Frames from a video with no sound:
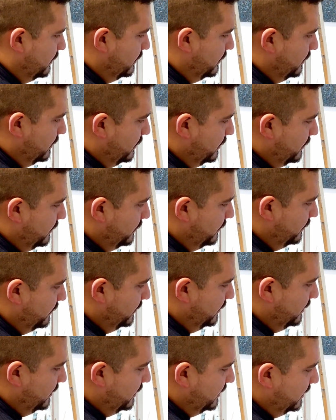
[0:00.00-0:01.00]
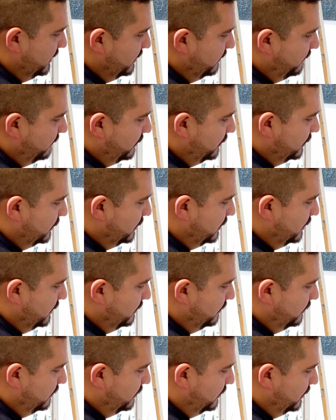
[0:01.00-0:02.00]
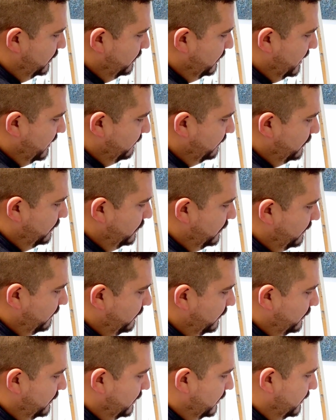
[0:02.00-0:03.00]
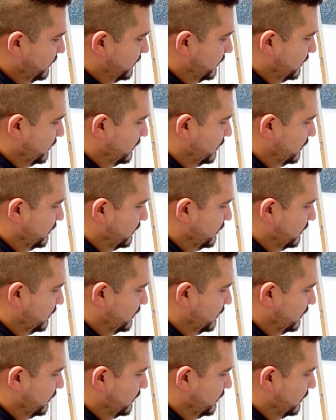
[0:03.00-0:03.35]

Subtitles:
You know, you're not gonna get it the first time. You might have to do it a few times.